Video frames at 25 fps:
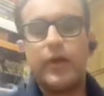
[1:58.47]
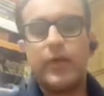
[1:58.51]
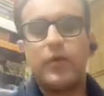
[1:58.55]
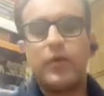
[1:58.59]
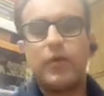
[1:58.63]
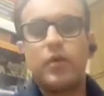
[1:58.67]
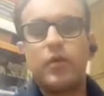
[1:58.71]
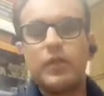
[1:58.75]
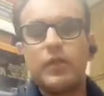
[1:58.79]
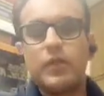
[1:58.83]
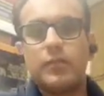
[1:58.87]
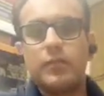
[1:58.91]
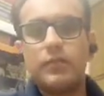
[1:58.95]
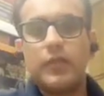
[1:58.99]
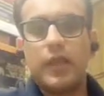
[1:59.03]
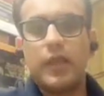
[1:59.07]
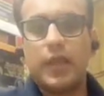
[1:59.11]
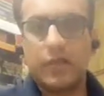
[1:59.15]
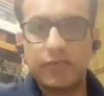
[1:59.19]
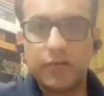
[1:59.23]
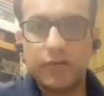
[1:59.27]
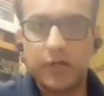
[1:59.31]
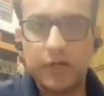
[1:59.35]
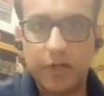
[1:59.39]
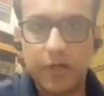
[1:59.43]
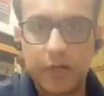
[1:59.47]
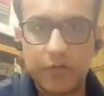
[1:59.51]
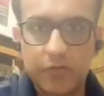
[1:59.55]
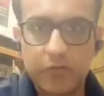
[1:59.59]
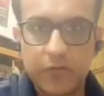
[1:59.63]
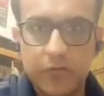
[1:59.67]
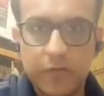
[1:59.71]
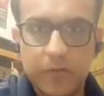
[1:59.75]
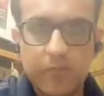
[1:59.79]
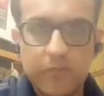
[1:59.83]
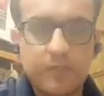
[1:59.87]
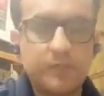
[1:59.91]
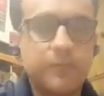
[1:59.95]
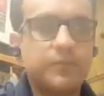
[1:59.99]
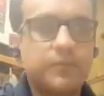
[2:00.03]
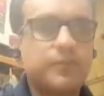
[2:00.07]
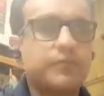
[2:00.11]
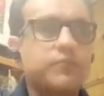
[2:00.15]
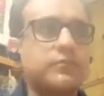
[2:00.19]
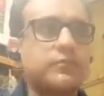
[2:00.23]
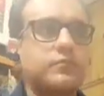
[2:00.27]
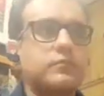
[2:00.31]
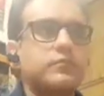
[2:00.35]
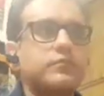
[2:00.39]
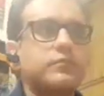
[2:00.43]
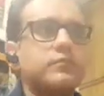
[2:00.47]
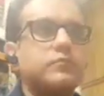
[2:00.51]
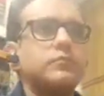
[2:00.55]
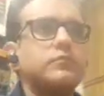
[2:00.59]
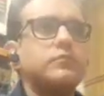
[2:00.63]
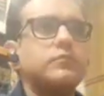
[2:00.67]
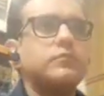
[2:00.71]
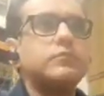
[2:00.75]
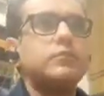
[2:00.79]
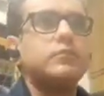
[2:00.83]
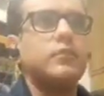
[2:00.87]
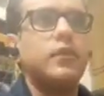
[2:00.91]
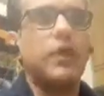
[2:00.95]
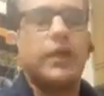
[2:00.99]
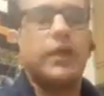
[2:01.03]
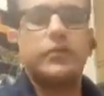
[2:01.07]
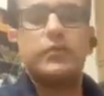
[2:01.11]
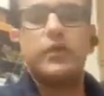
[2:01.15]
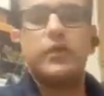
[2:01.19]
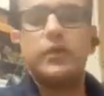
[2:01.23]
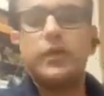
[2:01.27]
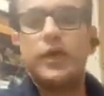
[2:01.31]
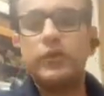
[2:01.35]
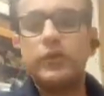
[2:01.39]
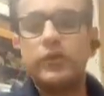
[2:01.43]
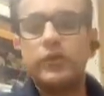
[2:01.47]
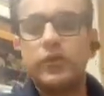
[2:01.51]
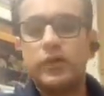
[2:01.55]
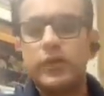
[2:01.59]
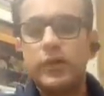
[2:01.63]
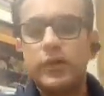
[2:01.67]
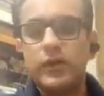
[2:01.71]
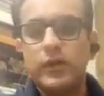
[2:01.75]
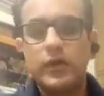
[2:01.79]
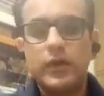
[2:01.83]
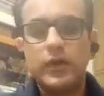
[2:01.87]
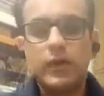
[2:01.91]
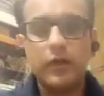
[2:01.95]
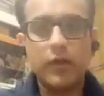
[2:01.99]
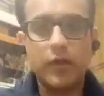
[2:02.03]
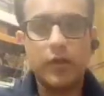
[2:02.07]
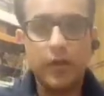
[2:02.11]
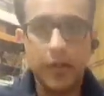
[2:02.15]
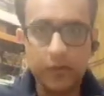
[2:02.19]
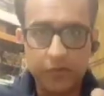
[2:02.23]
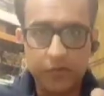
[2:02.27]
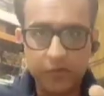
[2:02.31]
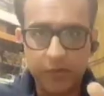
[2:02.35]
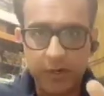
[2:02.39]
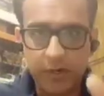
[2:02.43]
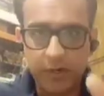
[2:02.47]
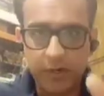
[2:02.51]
I call them the hexatask. Hexatask, H